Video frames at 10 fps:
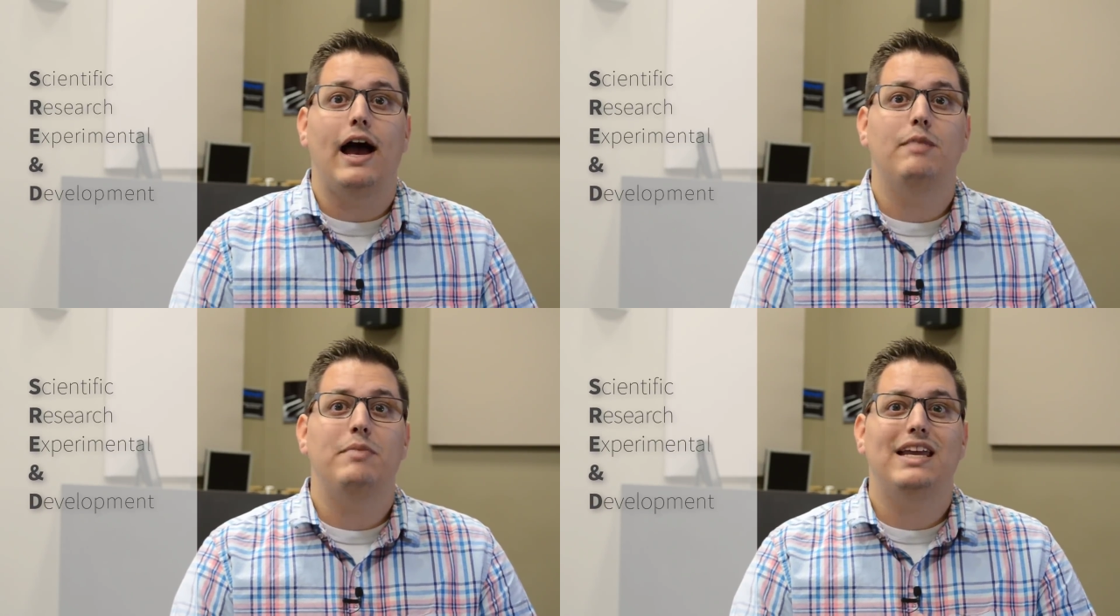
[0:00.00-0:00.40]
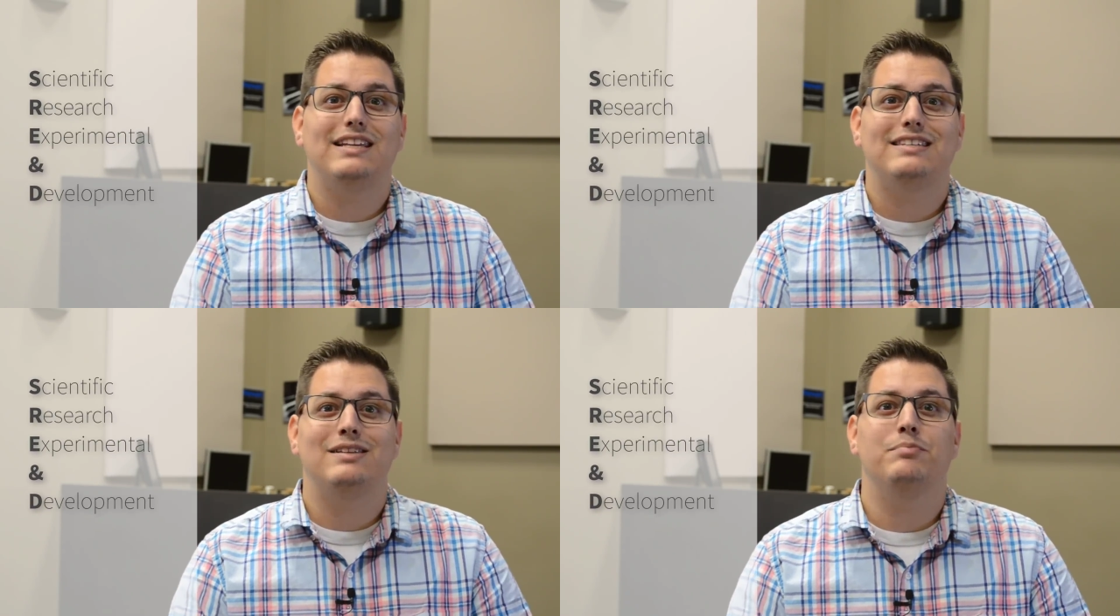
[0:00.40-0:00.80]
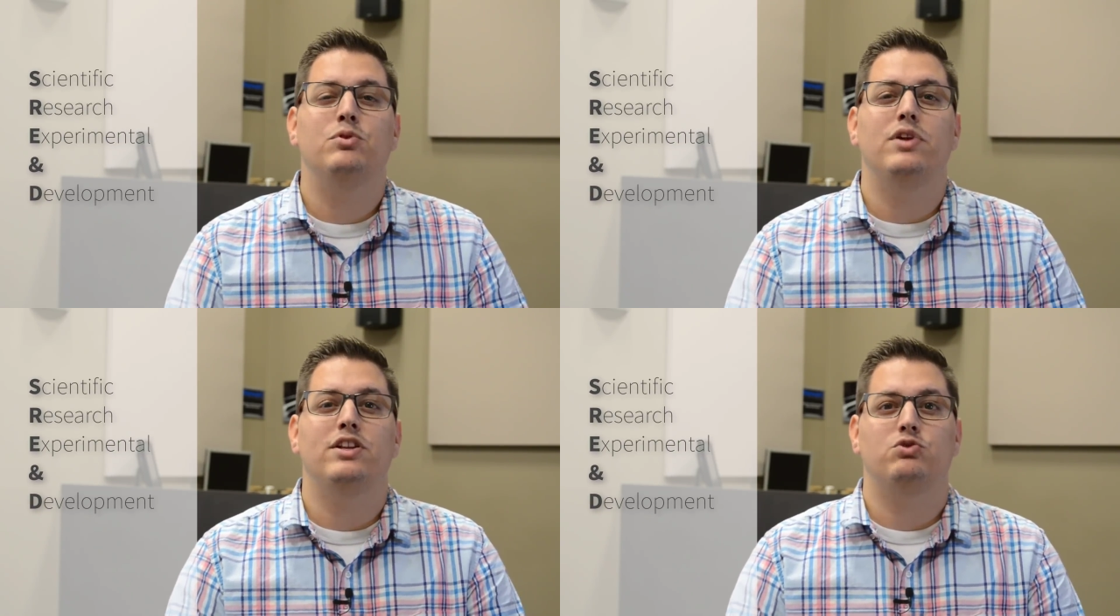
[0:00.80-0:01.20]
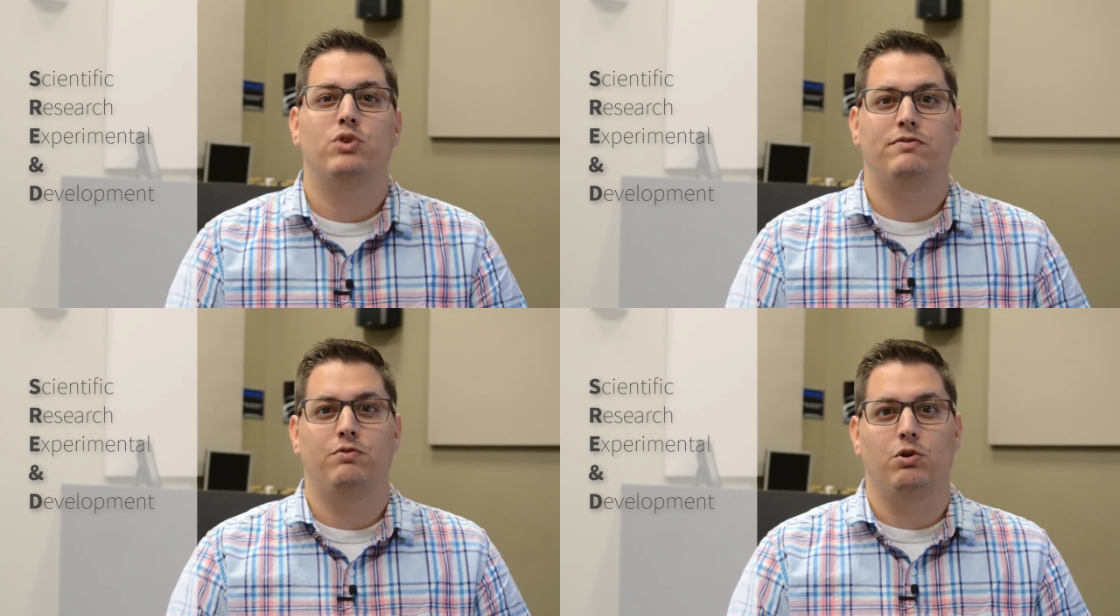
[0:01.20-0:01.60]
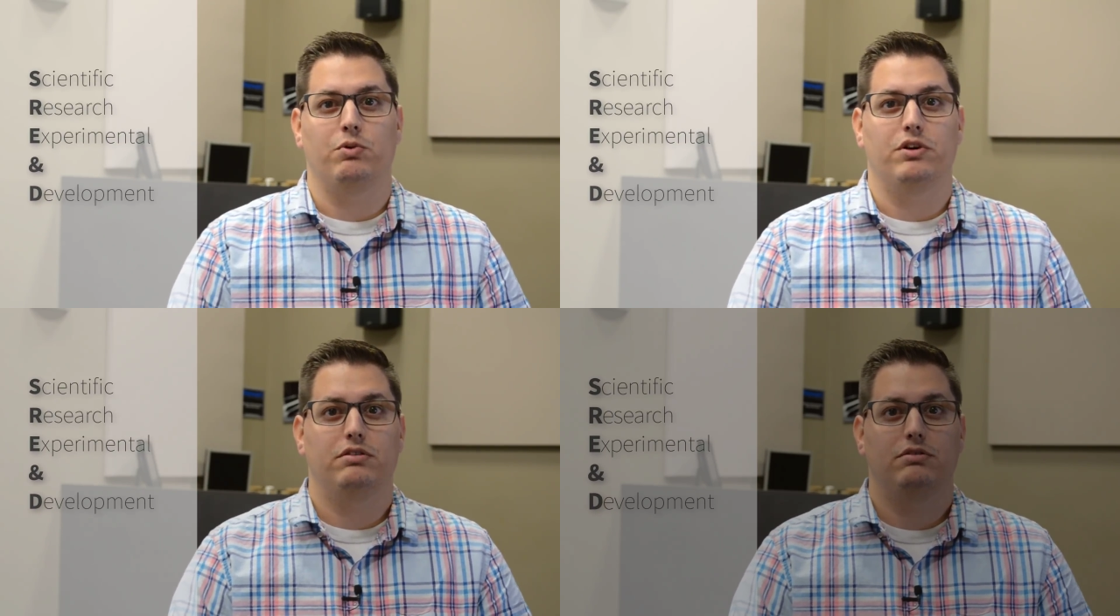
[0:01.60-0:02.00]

and make it simple and straightforward